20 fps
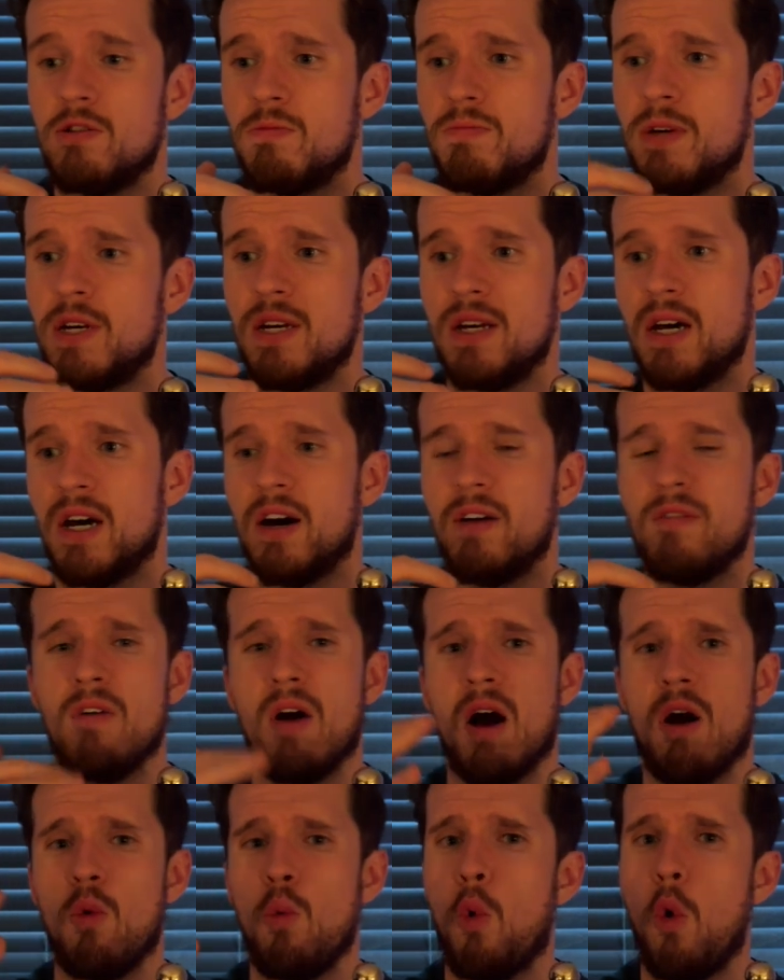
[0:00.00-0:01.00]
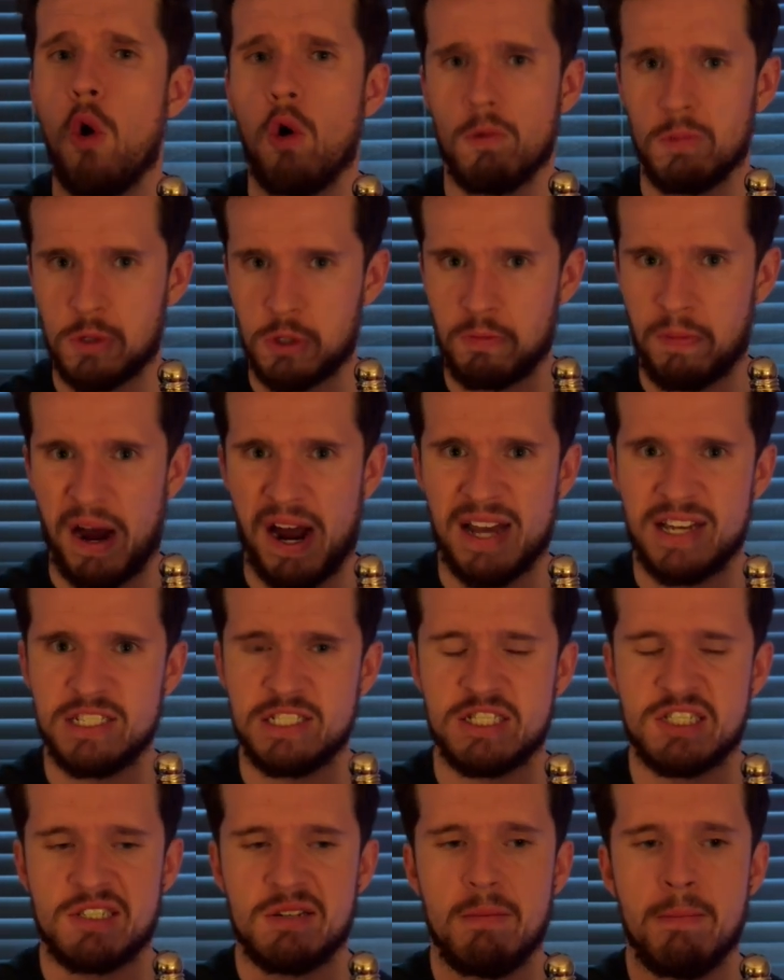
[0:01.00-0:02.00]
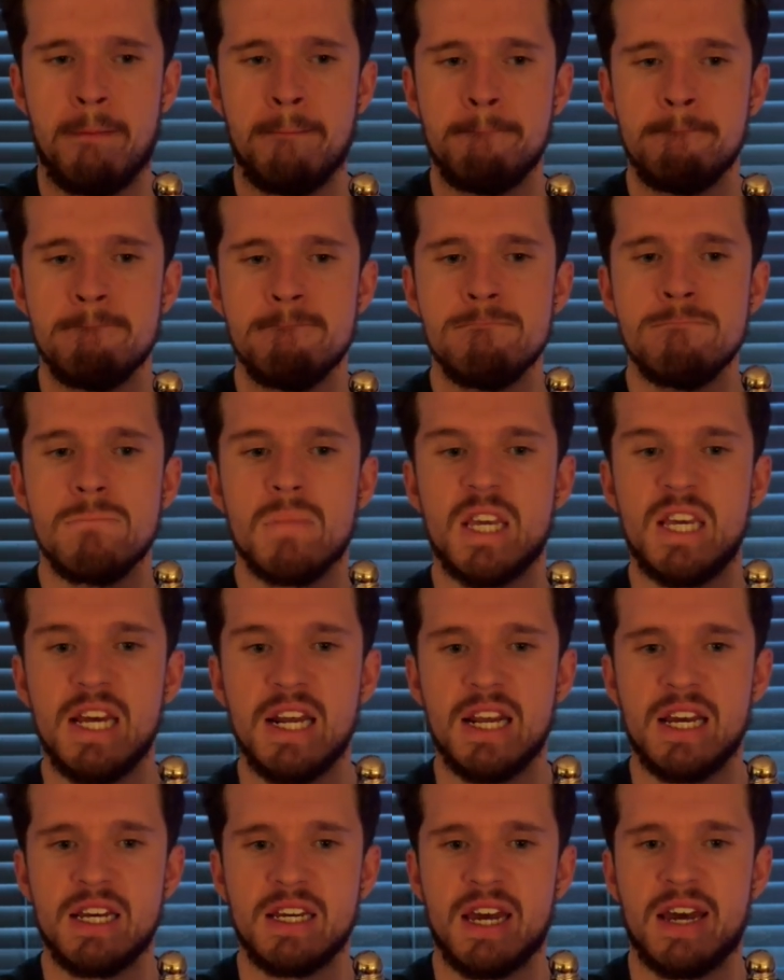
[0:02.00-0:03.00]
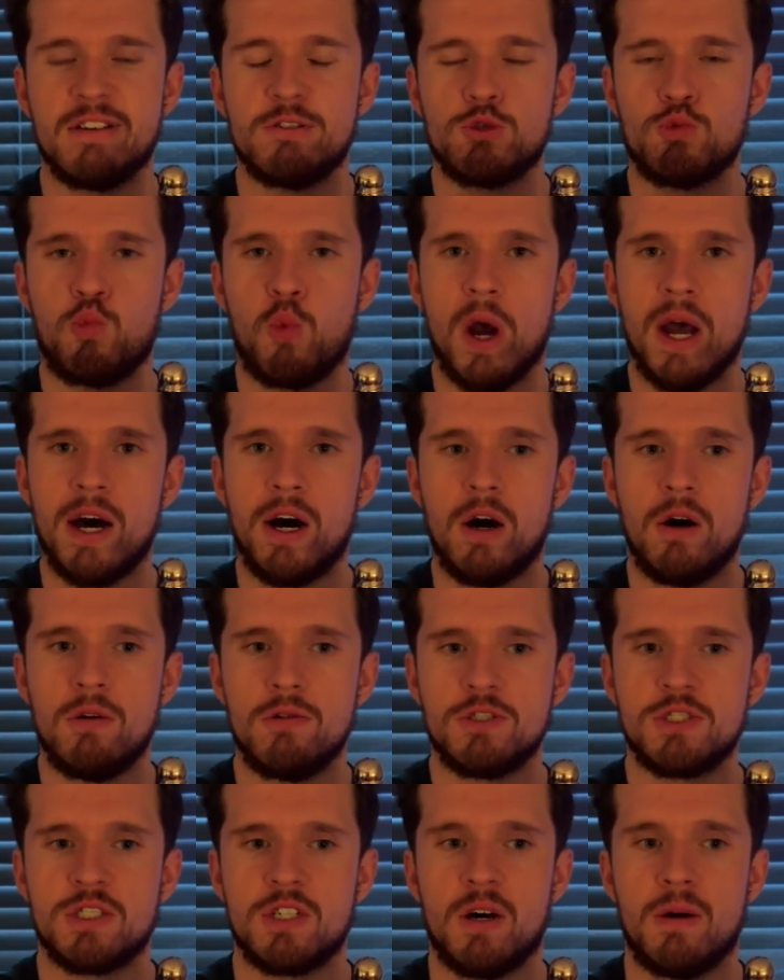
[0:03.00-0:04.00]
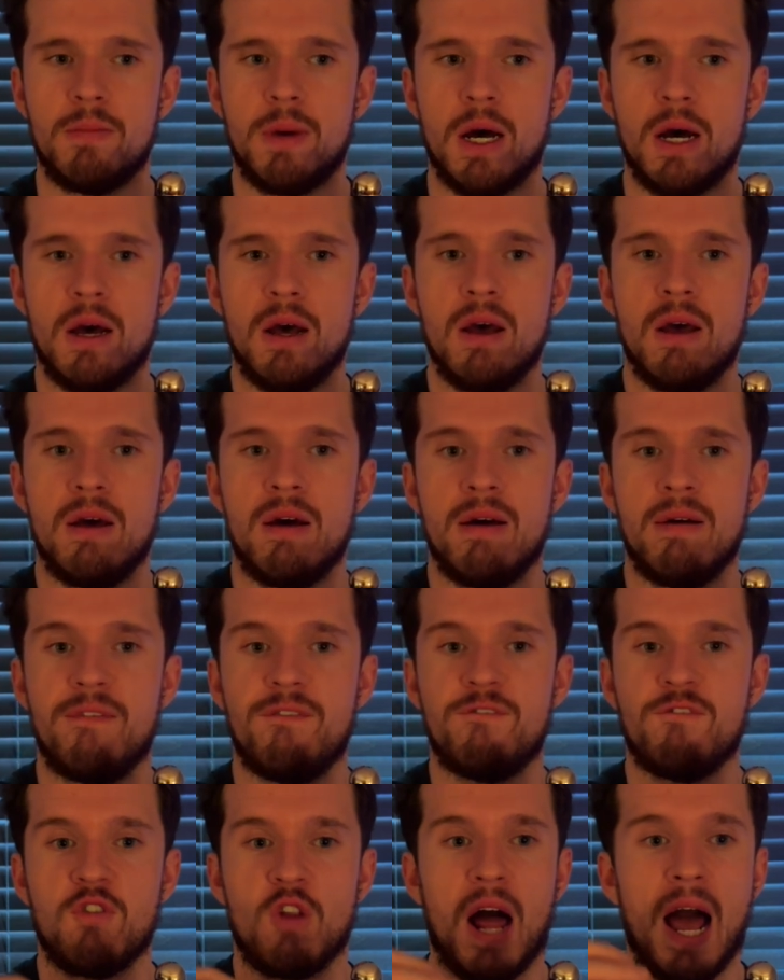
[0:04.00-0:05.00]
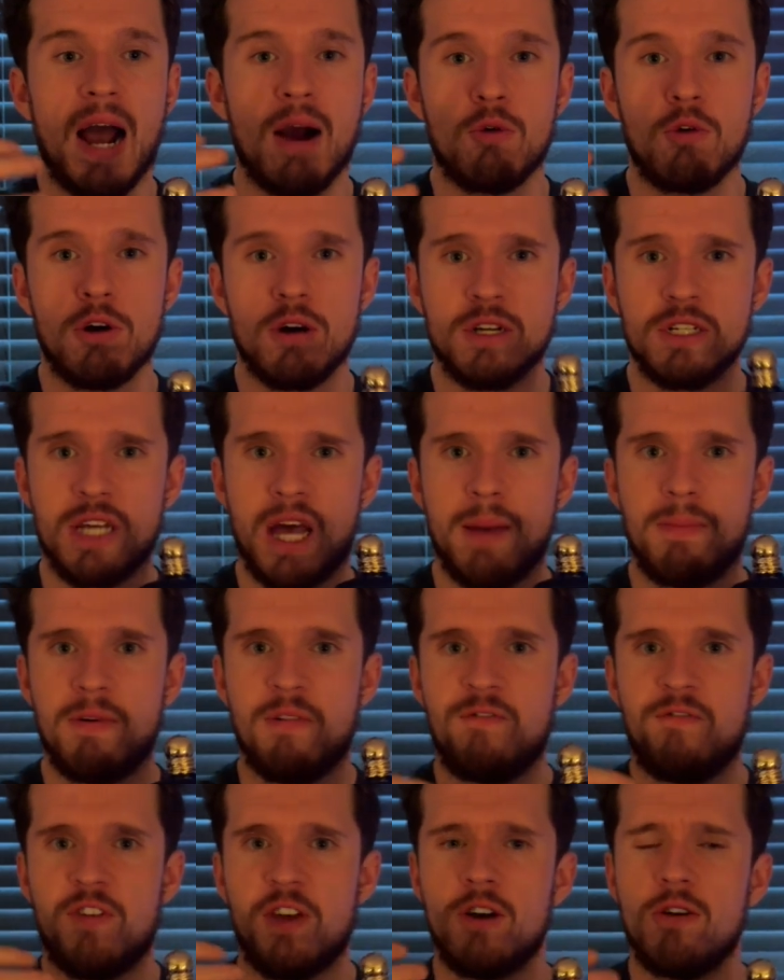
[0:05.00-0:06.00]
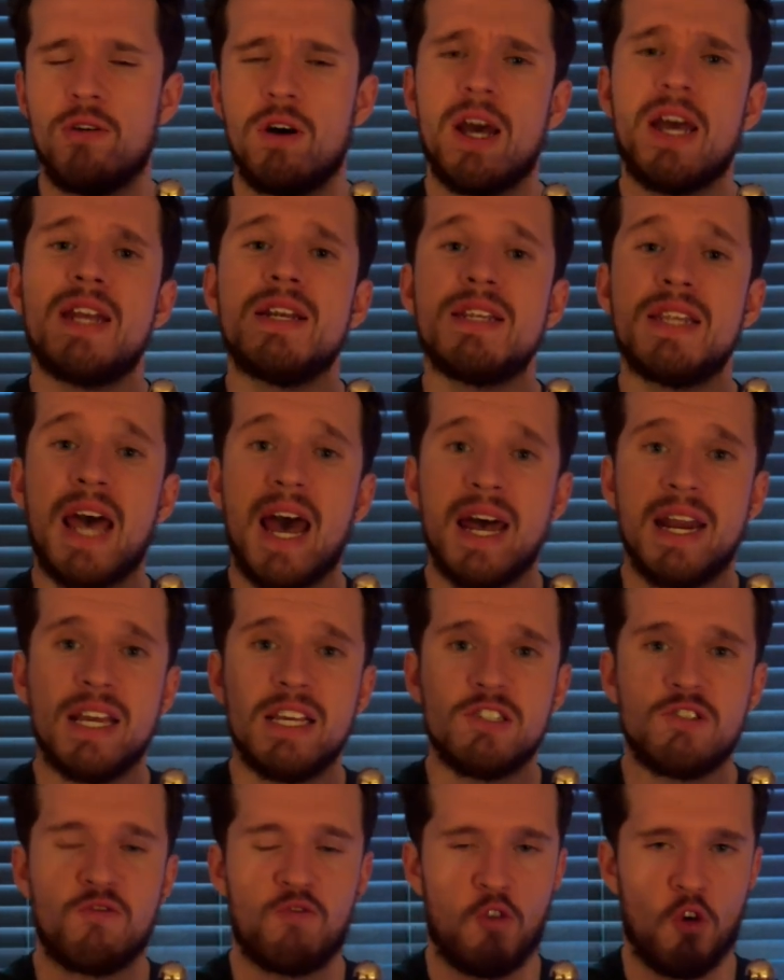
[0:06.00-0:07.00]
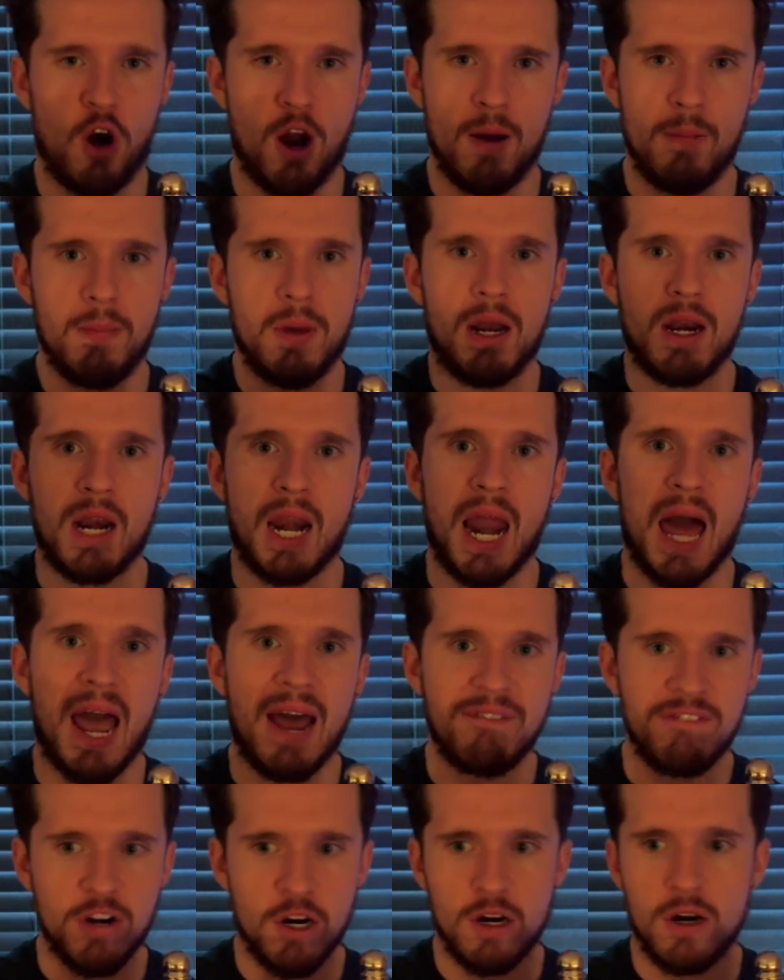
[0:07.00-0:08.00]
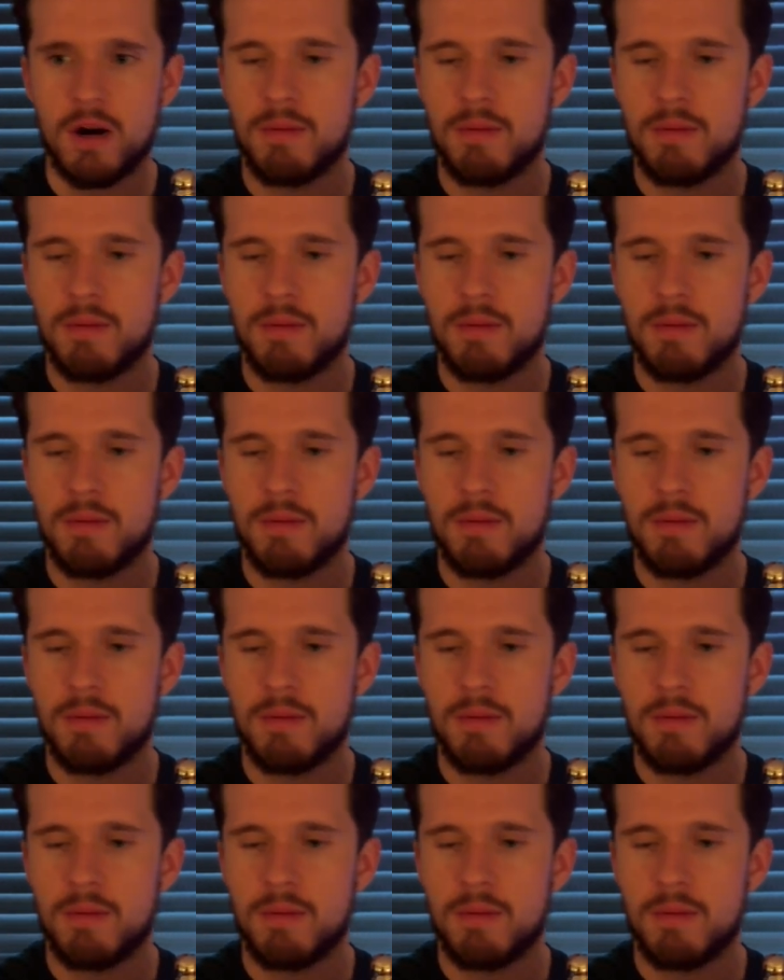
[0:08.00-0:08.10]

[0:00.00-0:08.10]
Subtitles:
bit of a warm spice, getting as well some flower type of feel, and that is from lavender.